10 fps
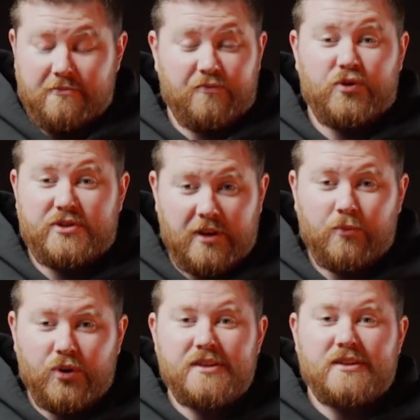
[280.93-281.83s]
for
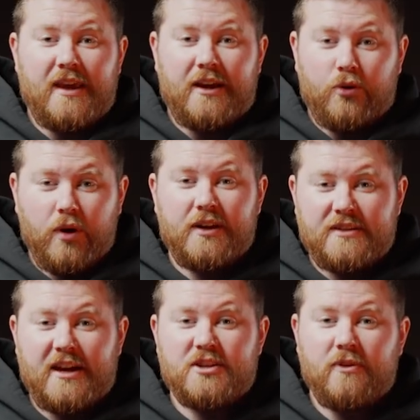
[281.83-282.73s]
some reason, that quick
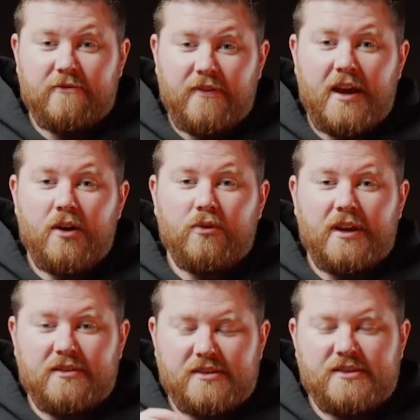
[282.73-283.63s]
attachment failed
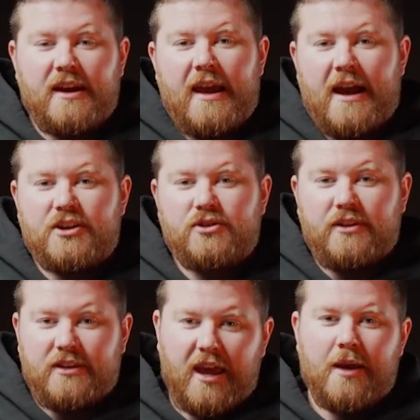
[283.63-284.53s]
and the sight
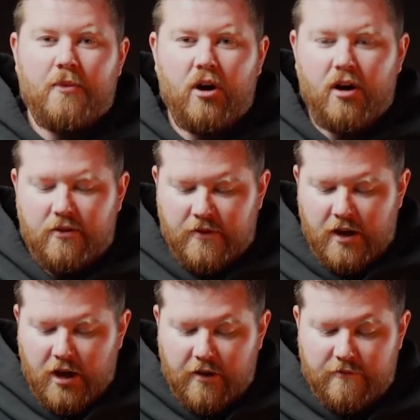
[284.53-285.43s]
actually came off
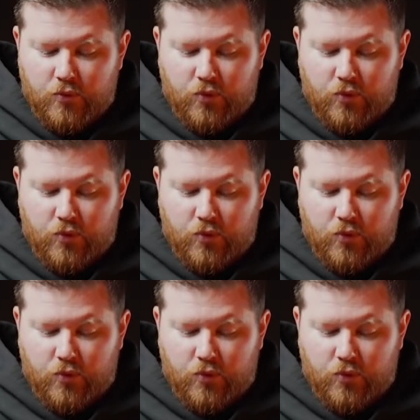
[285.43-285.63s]
of the